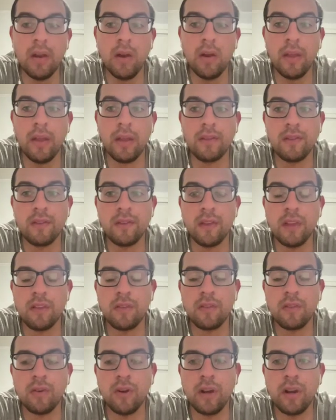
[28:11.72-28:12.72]
no, that's
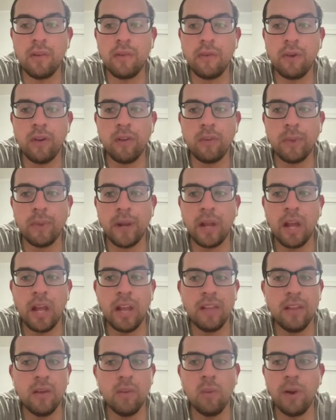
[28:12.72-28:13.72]
great advice. But
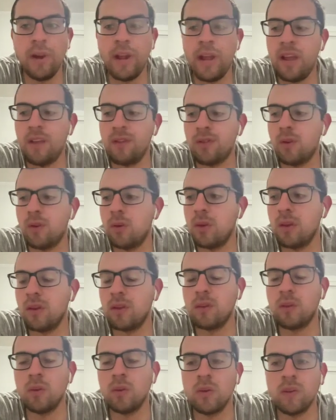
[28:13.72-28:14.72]
I did want to ask you
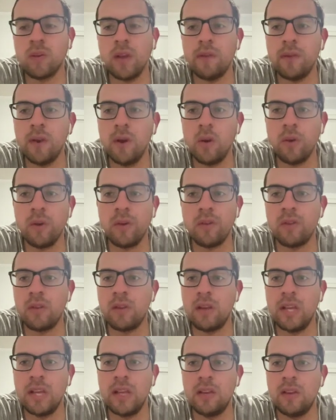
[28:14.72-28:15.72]
this too, because I've noticed
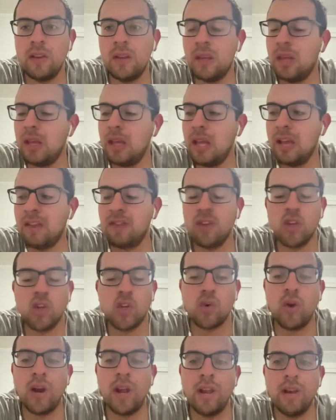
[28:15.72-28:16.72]
it's a
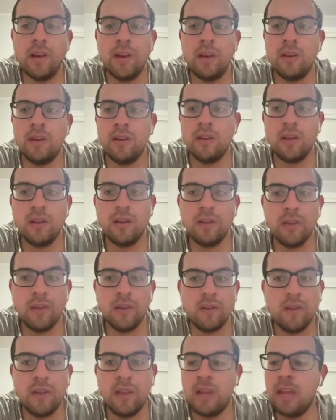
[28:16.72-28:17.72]
trend.
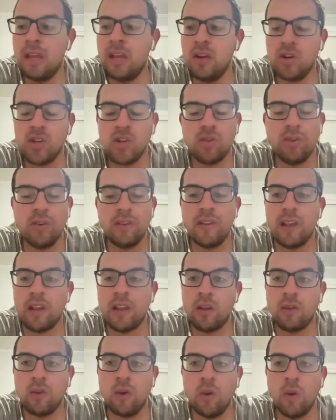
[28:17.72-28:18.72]
Does the industry
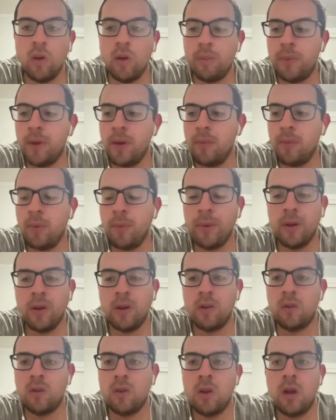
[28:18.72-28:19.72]
take a toll on people?
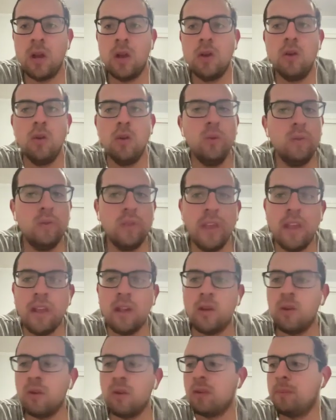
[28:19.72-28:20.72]
Because you got news
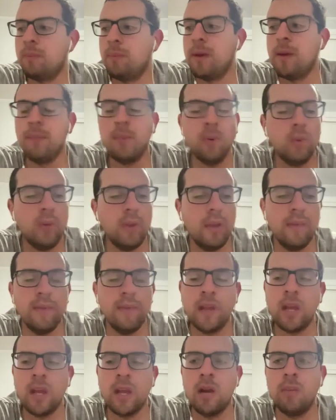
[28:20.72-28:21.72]
anchors and people
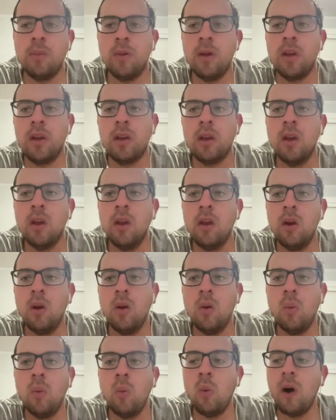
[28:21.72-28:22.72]
leaving, and I'm like,
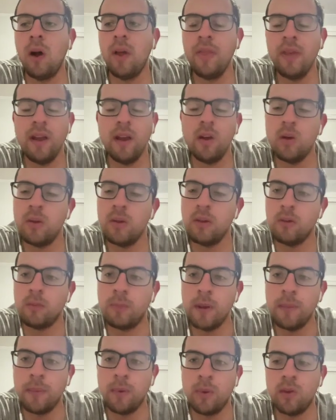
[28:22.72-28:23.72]
why the hell are these
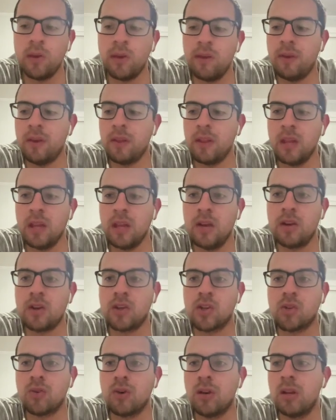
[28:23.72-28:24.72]
people leaving the
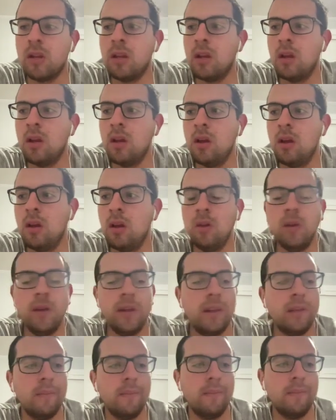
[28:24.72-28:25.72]
industry?
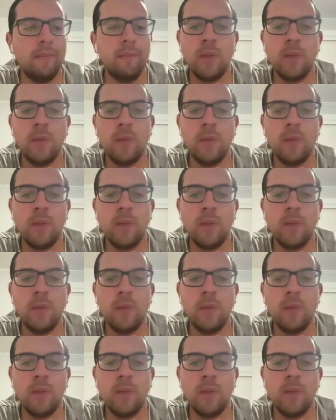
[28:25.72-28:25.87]
Like,